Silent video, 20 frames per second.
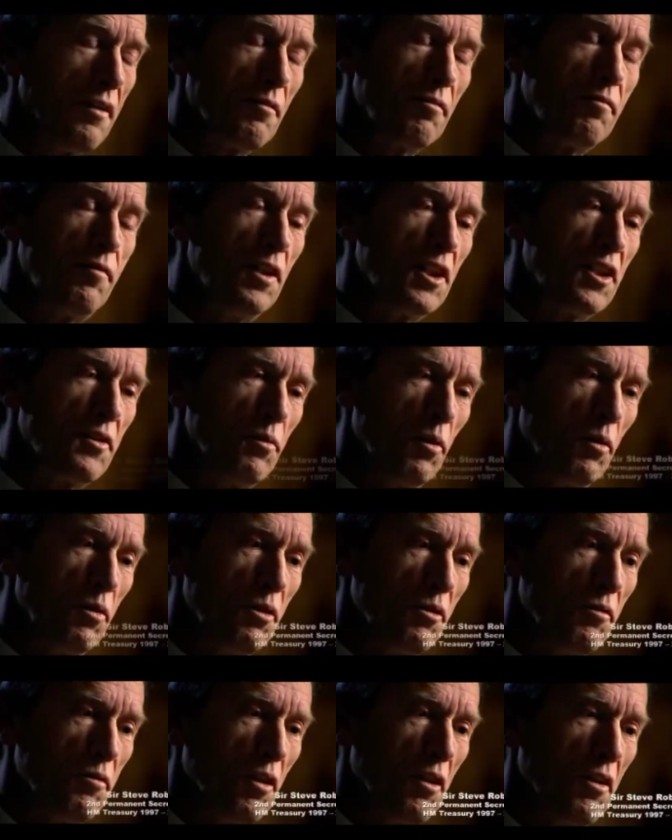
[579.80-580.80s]
Well, I think,
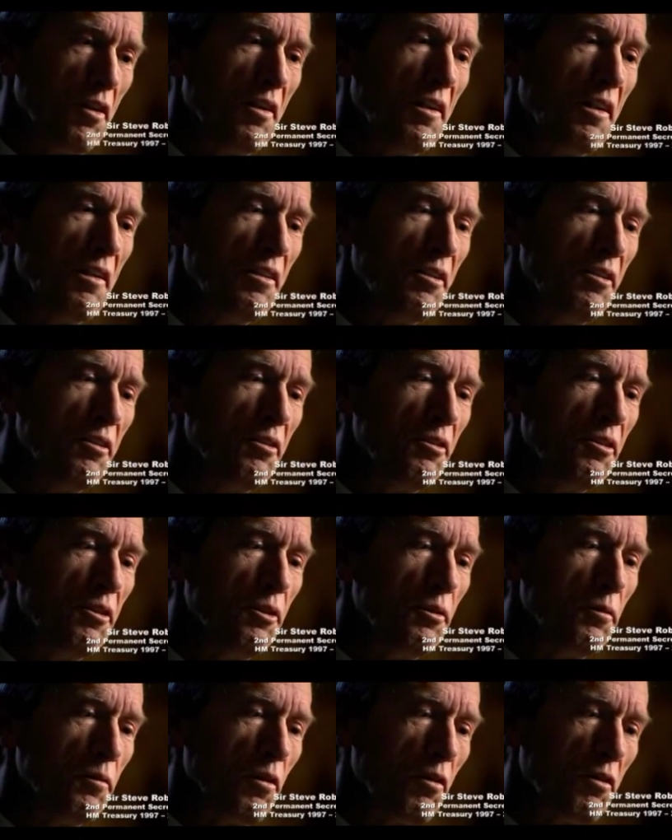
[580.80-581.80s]
first of all, you've got
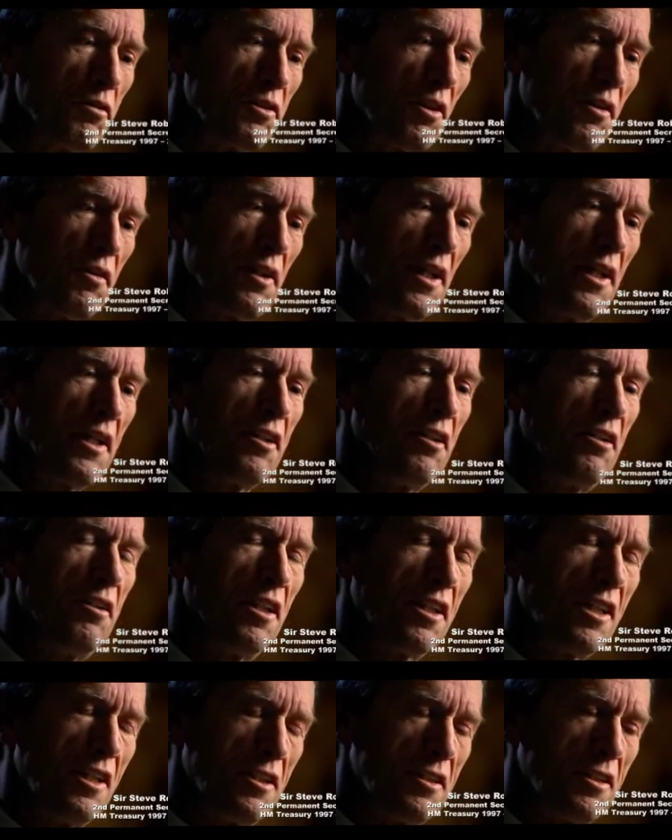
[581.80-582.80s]
You've got to
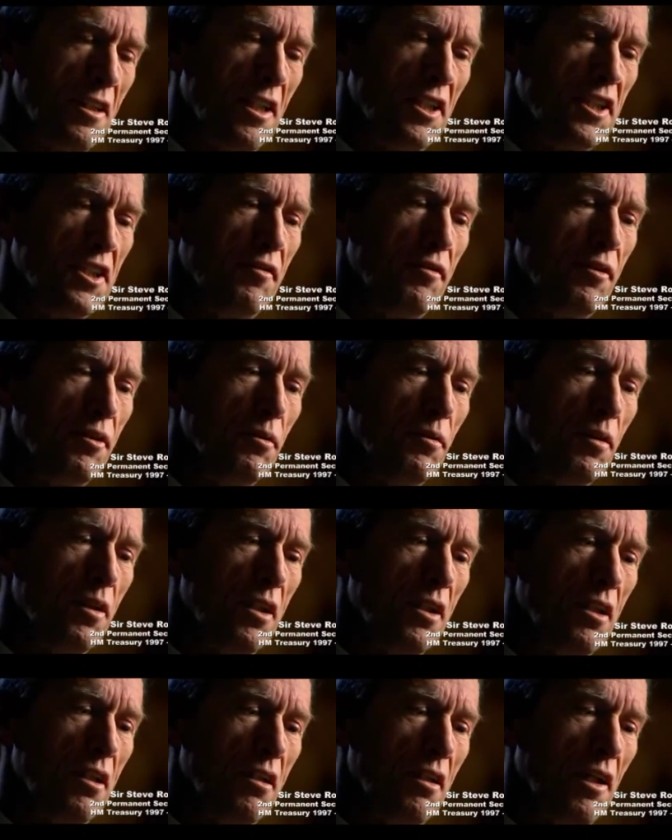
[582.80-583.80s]
thank your lucky stars if
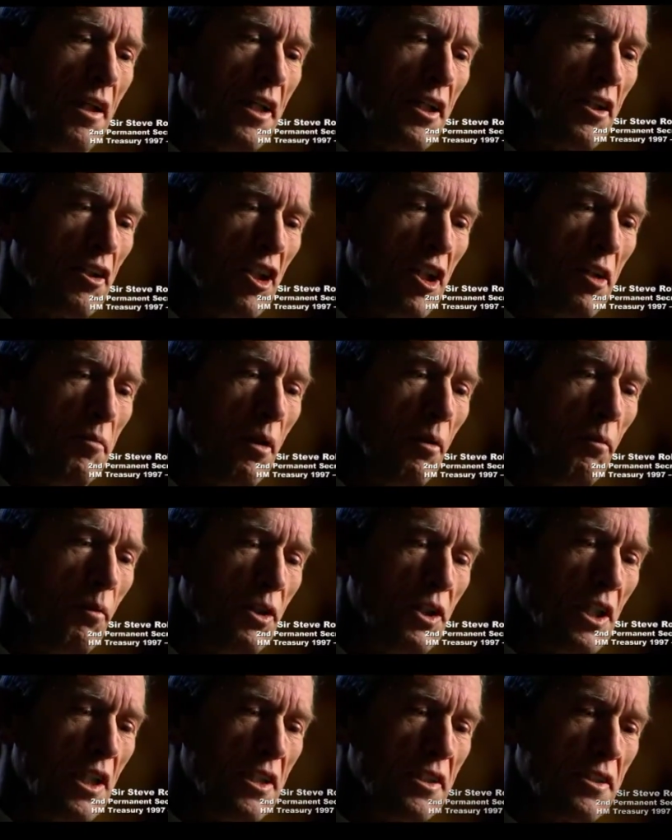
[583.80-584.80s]
you are an
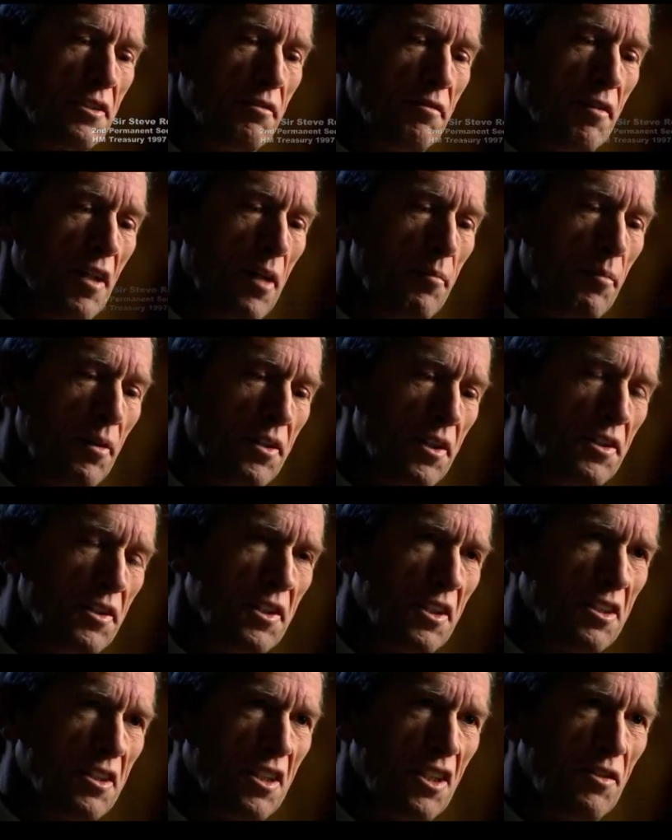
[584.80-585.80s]
economy which has the
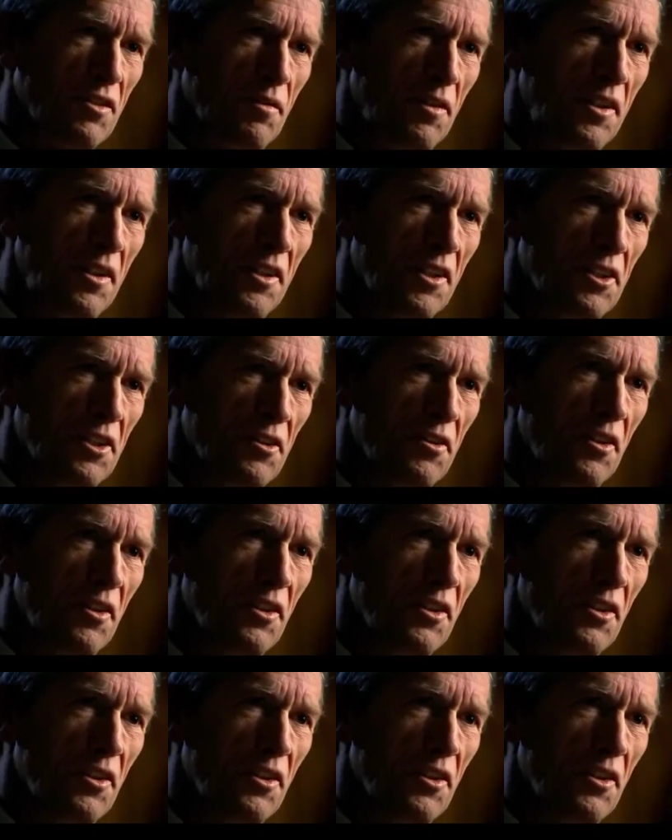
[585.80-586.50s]
vibrant and successful